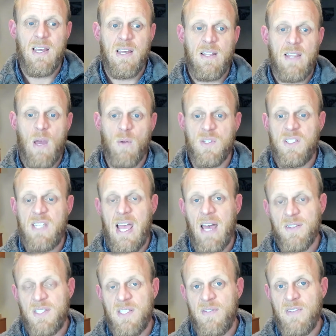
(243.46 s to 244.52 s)
That was down
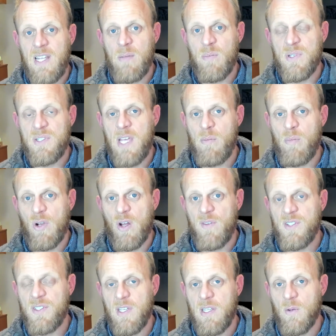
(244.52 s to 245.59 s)
17%, but
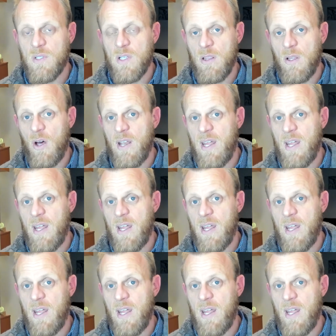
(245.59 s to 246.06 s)
obviously there was a lot